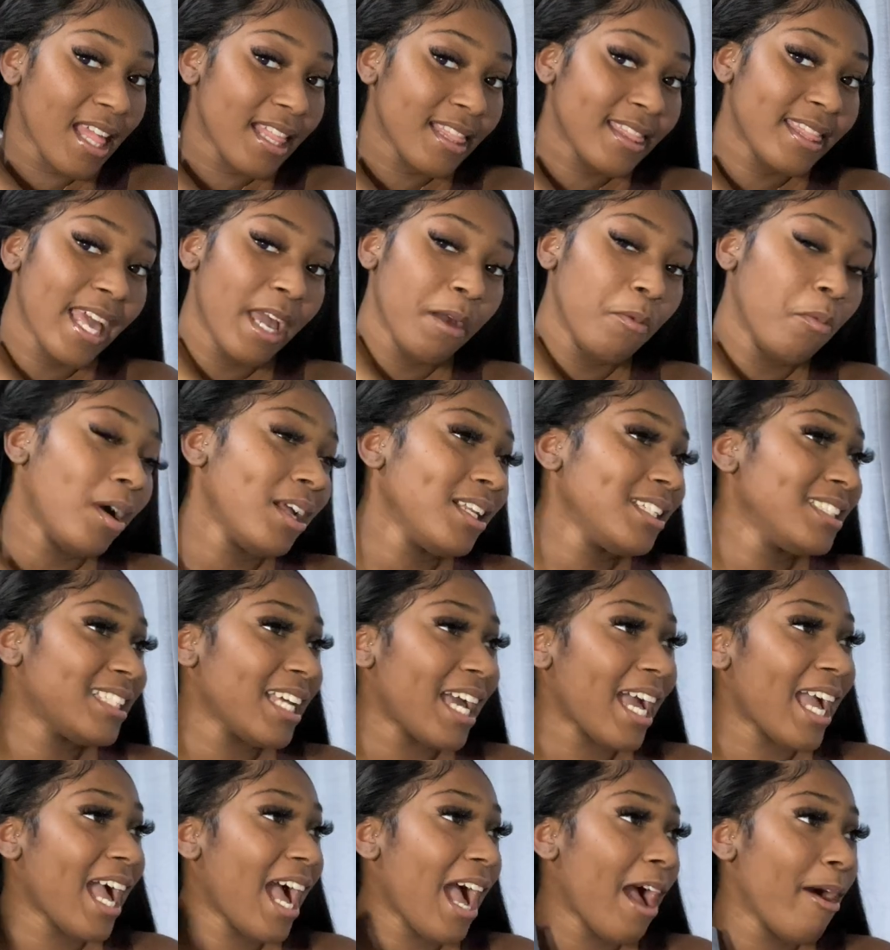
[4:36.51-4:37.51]
Then one
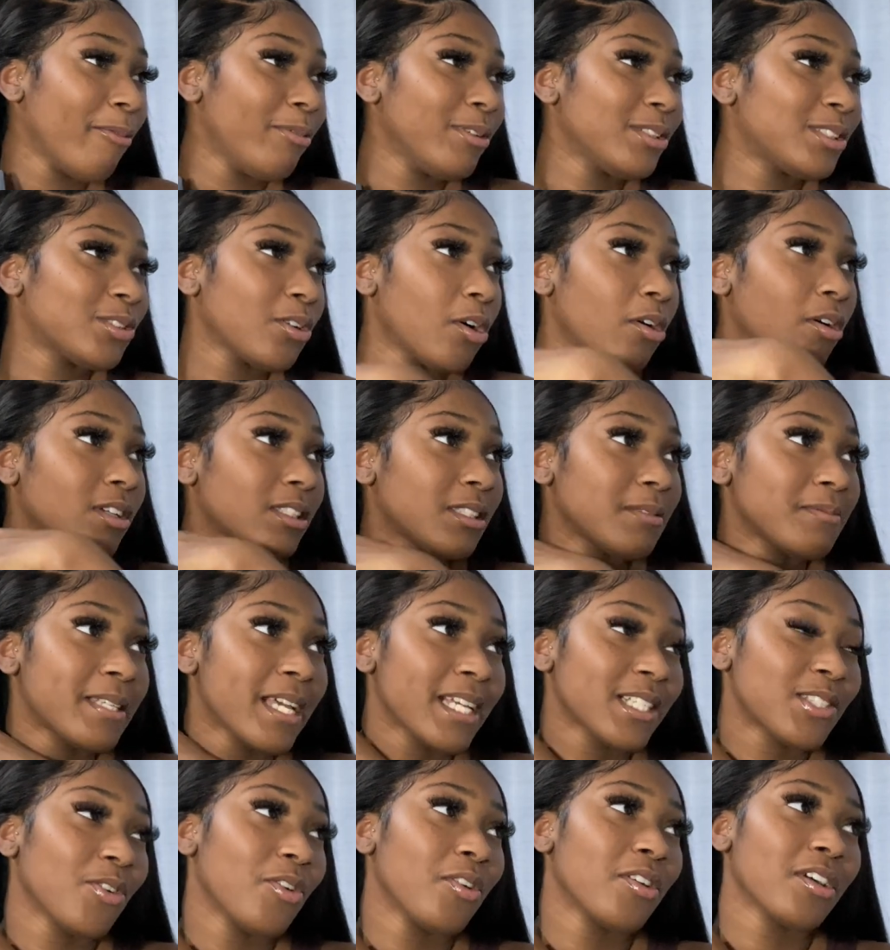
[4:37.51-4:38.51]
day I was saw some
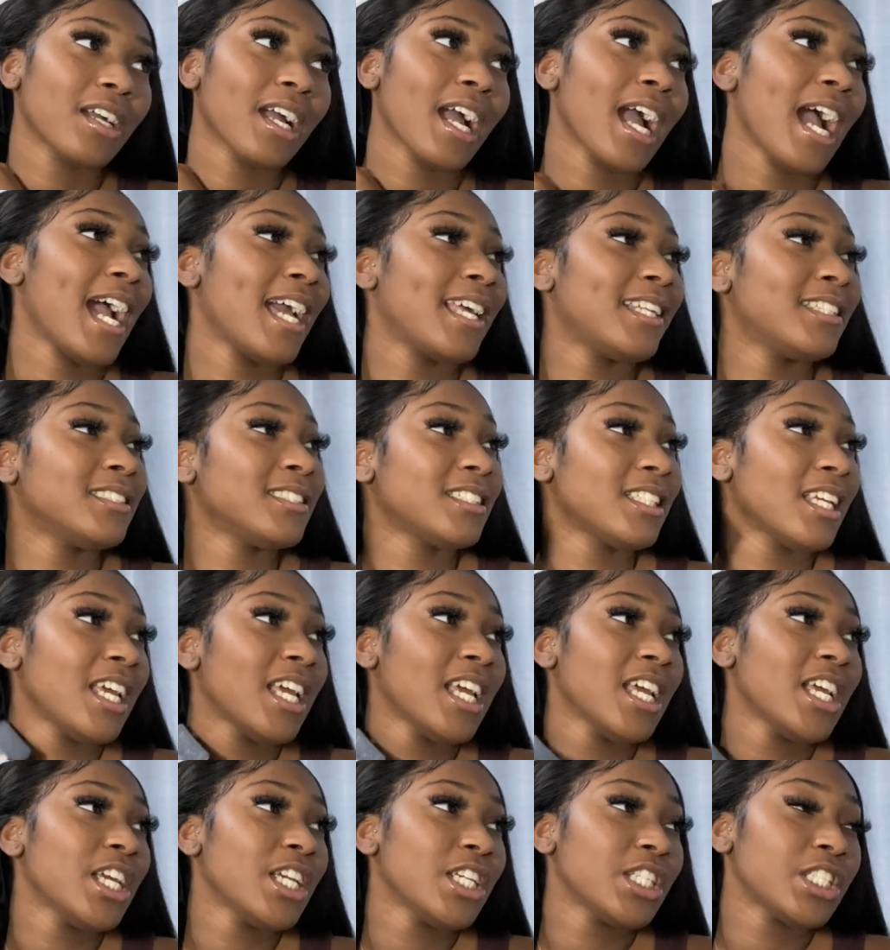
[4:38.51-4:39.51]
TikTok and
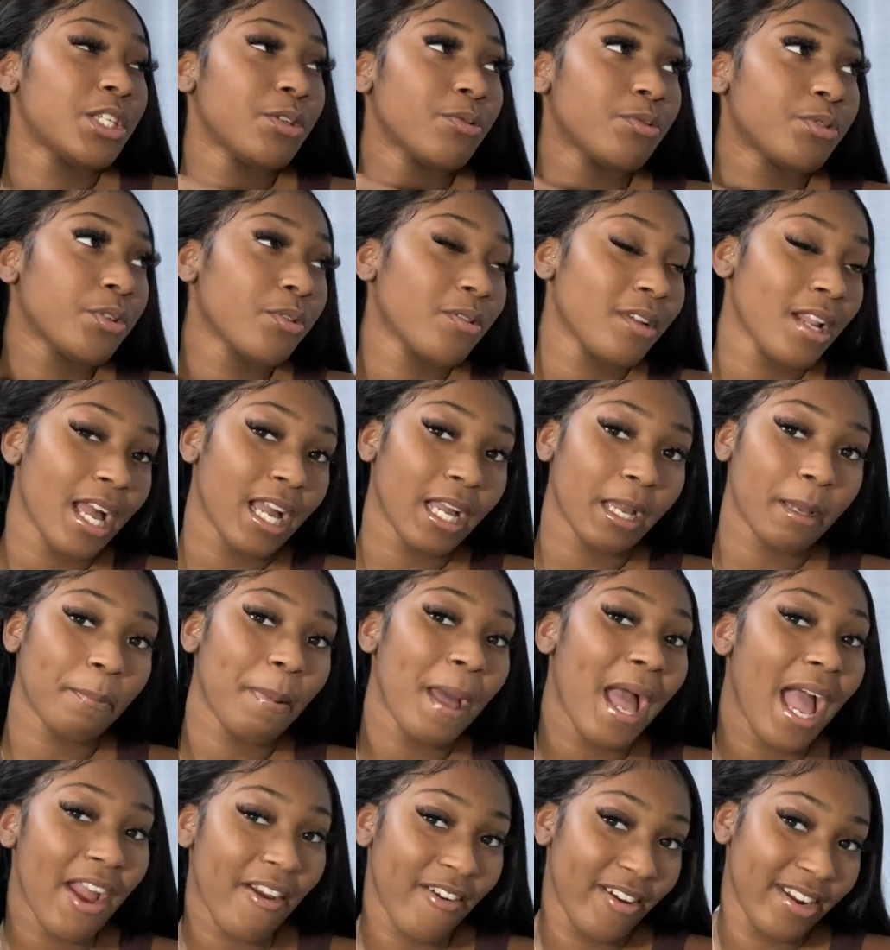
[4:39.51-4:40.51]
she was doing like
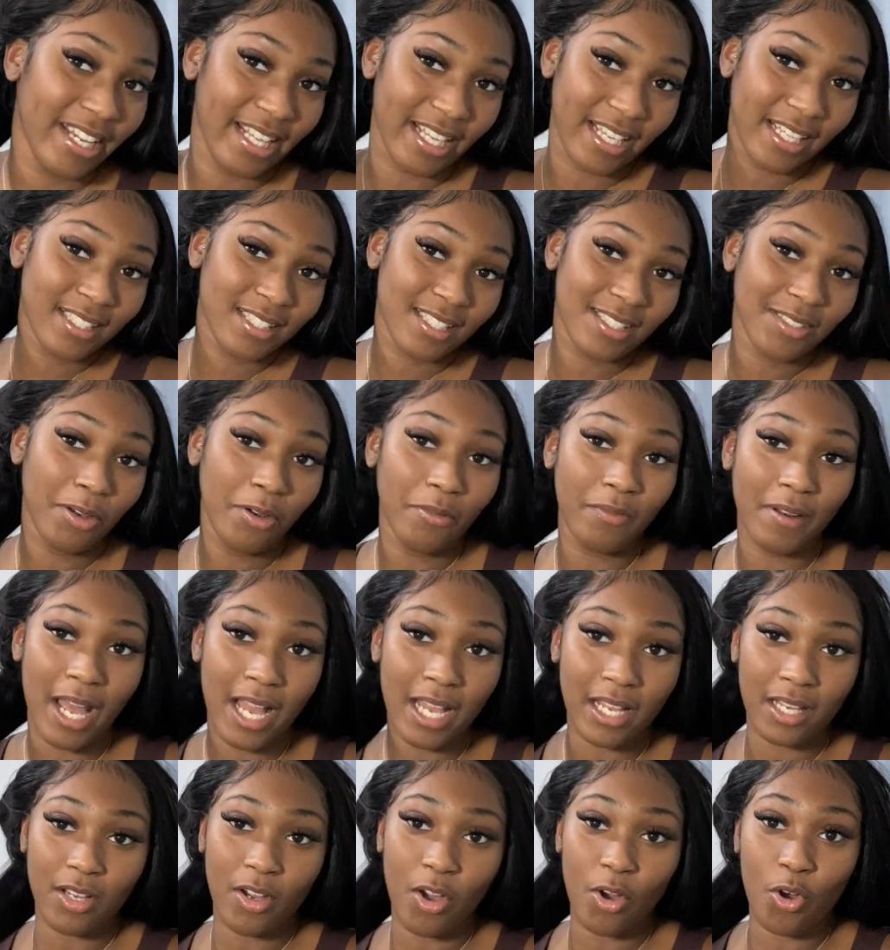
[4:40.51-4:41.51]
parodies of
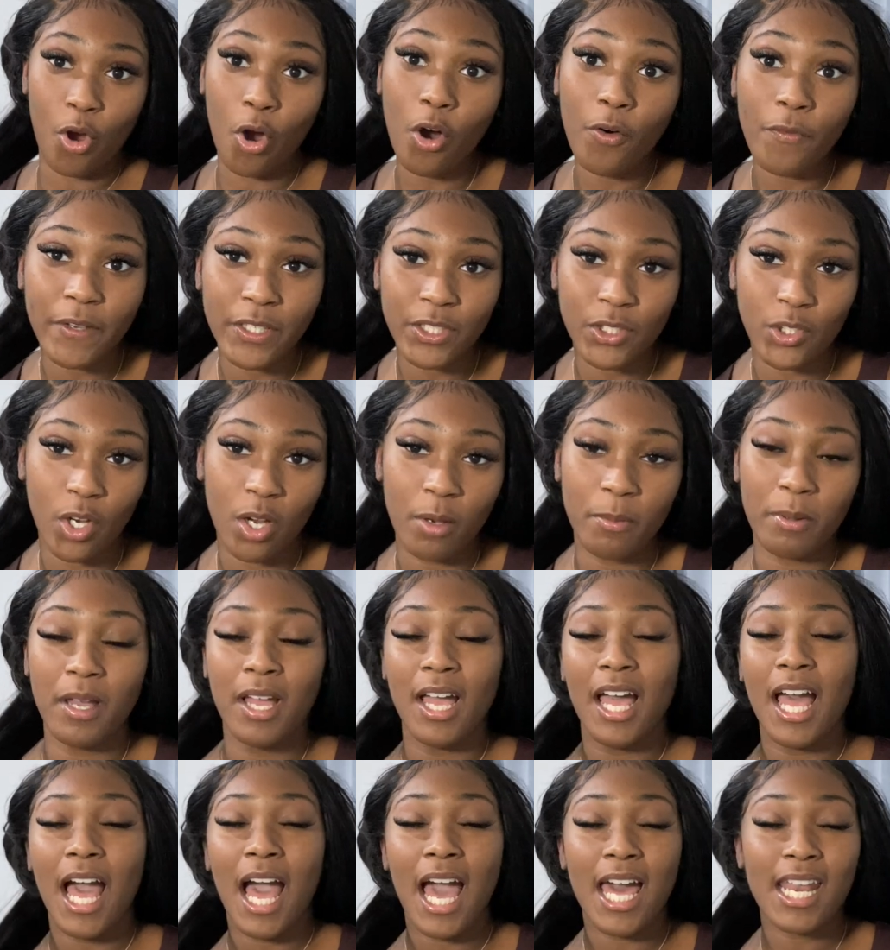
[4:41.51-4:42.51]
like a coffee shop.
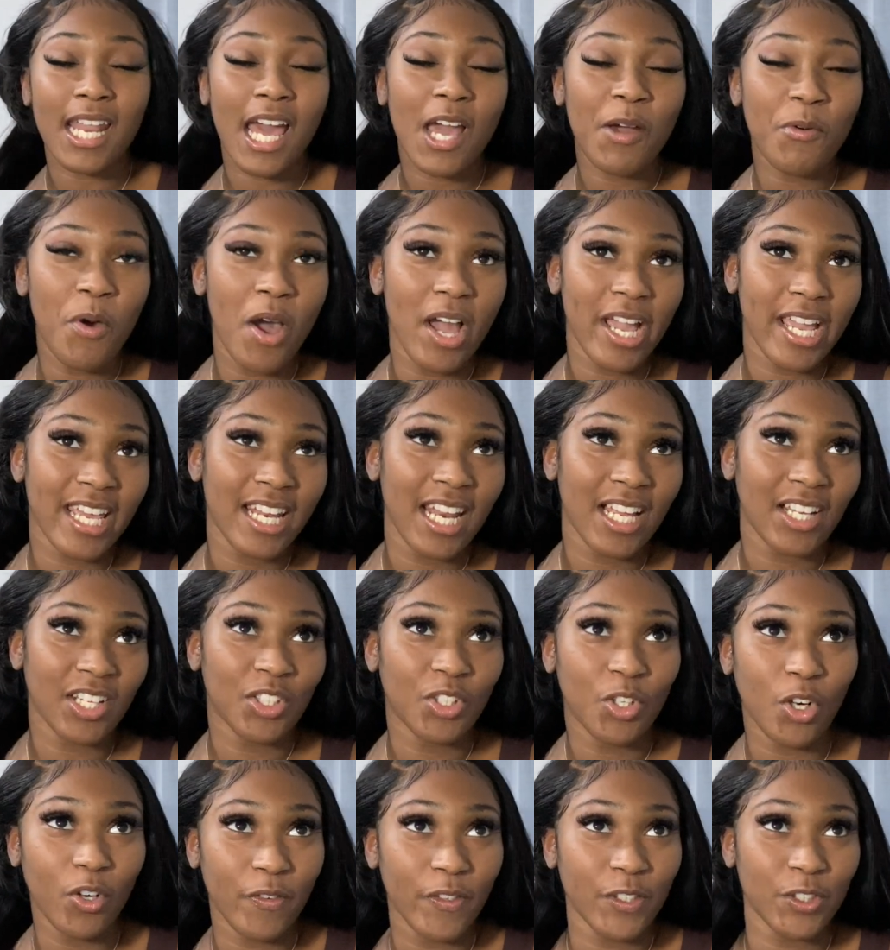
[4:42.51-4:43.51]
And I work in like a
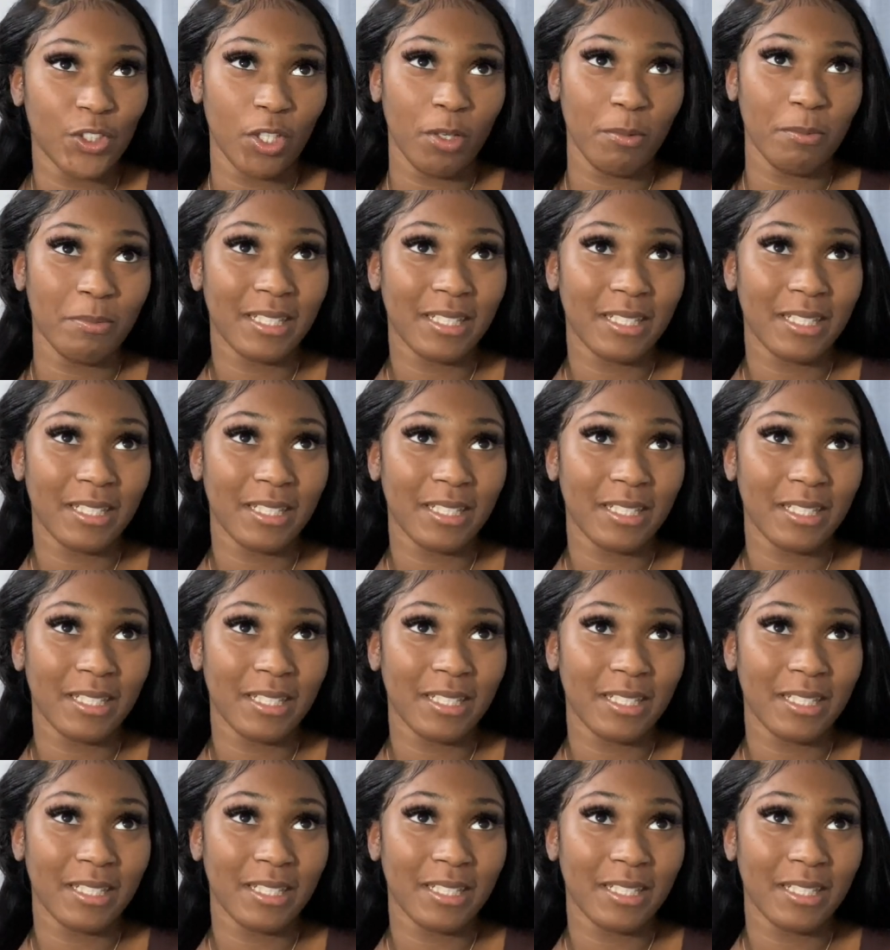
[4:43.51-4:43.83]
coffee shop,